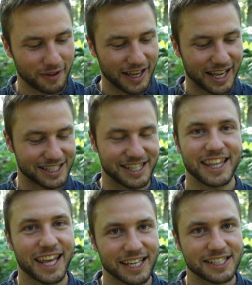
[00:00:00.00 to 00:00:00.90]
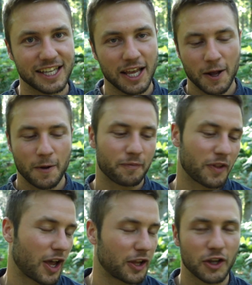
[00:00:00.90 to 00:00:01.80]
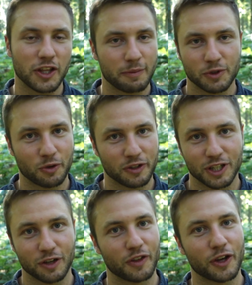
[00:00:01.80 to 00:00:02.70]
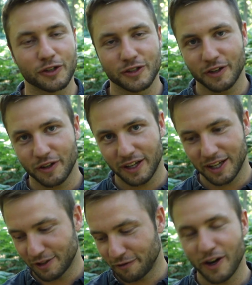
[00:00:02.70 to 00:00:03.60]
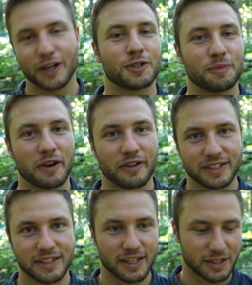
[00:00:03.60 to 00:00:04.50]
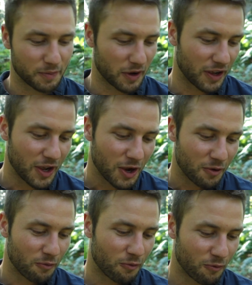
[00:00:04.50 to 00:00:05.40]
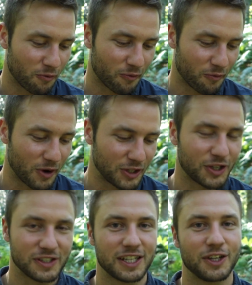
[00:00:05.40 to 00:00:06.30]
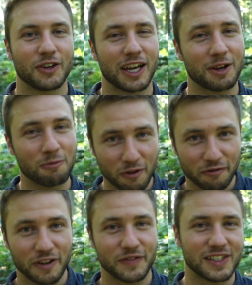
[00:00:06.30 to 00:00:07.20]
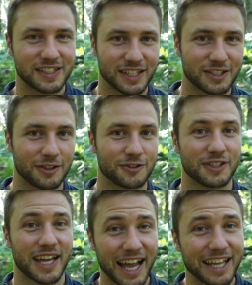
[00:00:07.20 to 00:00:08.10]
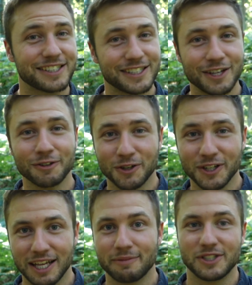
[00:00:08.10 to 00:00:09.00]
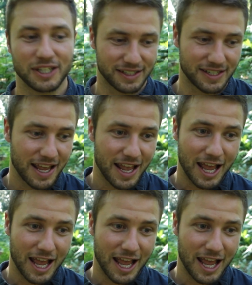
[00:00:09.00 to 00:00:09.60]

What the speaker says: against this, I know the image quality of those is far superior to this, but when you consider you're getting 150-600 and still good images,